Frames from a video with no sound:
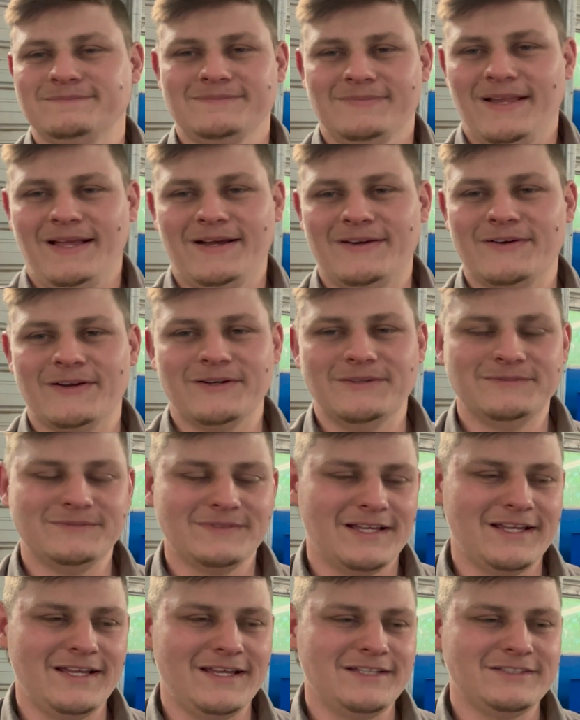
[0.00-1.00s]
I don't know.
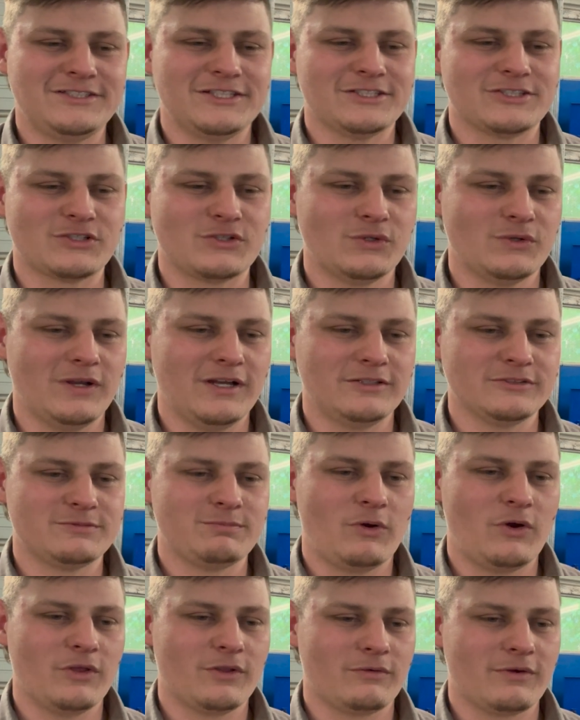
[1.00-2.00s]
It's just cool how
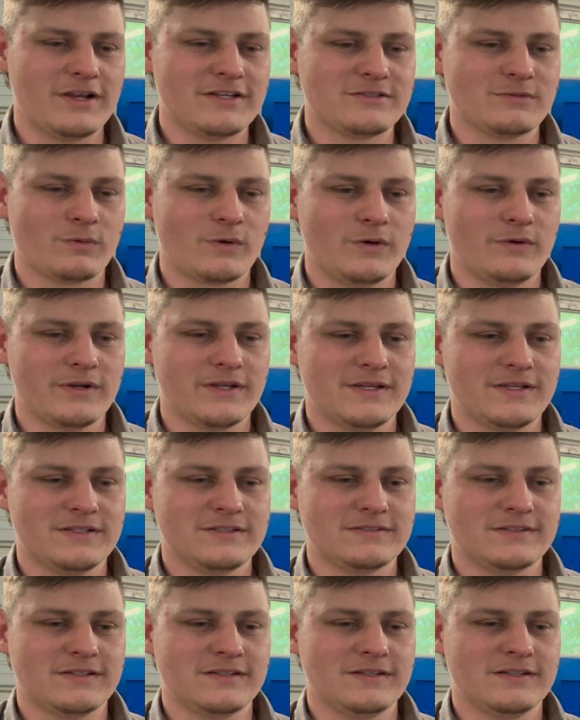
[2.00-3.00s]
small the racing world
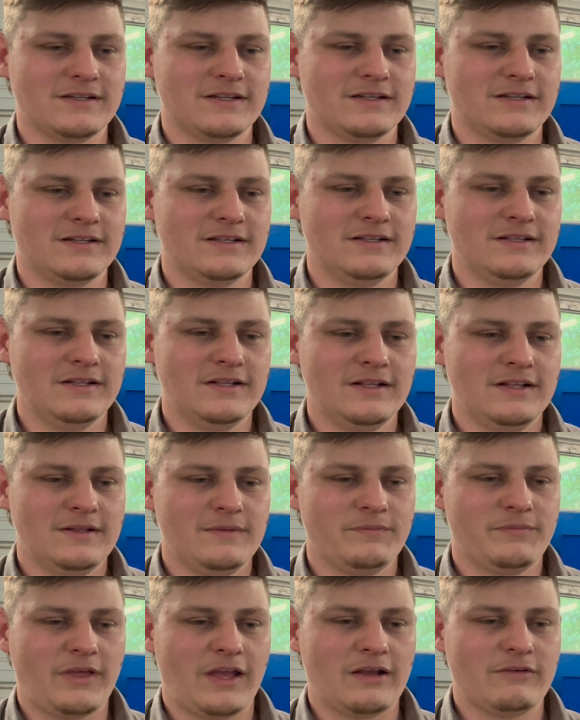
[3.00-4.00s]
is, and
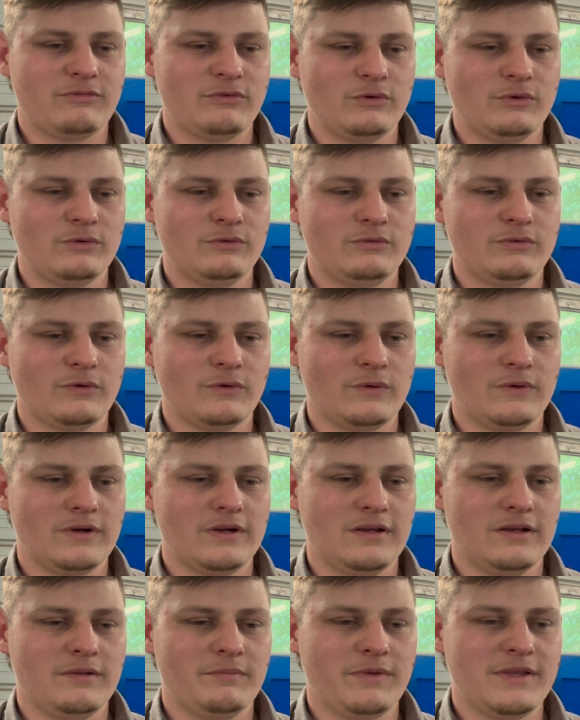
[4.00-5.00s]
thankful
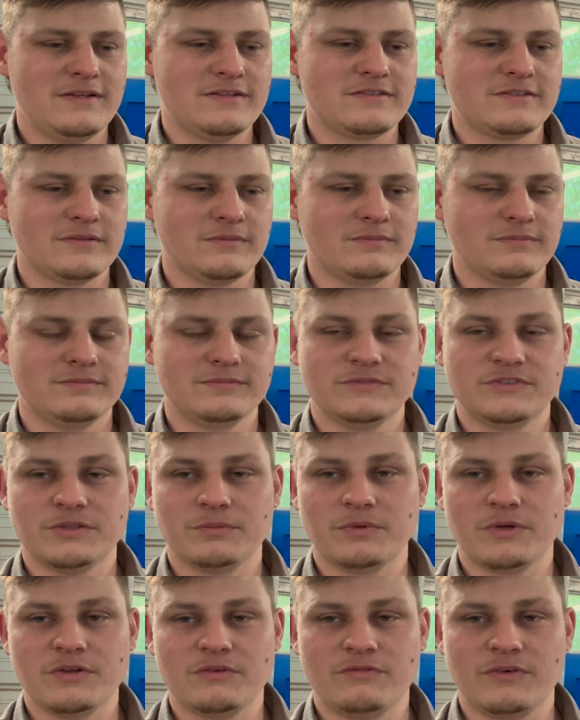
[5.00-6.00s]
for meeting some
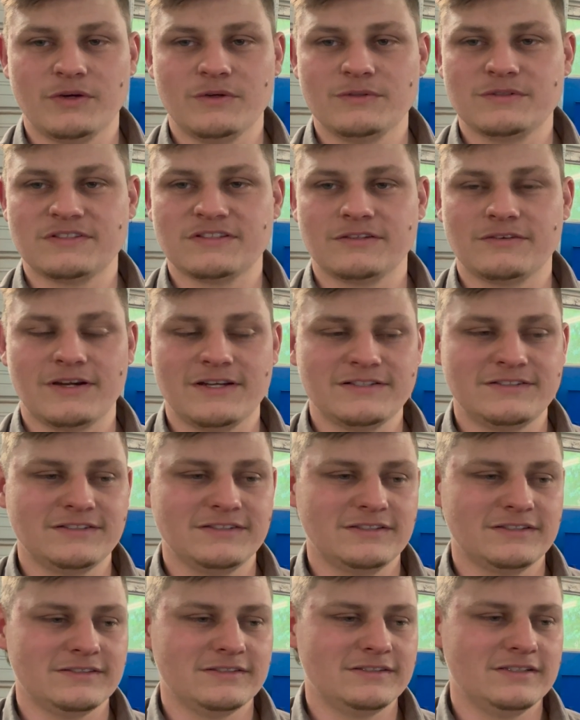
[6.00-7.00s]
good folks in
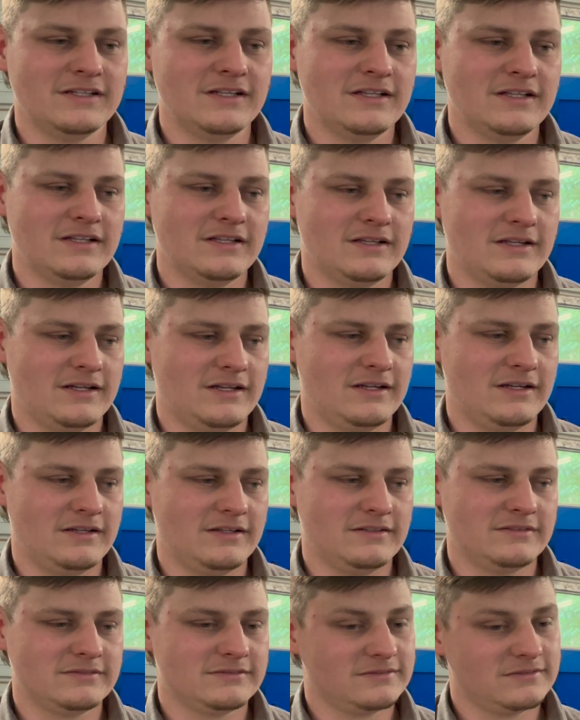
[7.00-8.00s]
racing, and
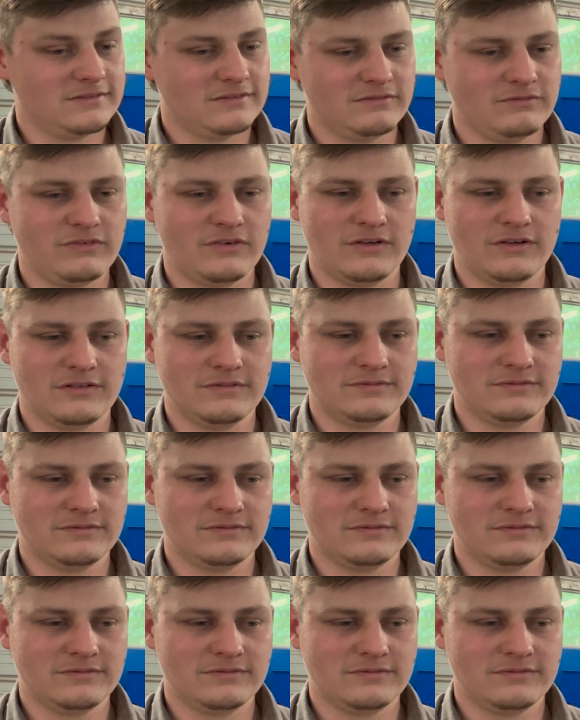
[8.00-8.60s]
for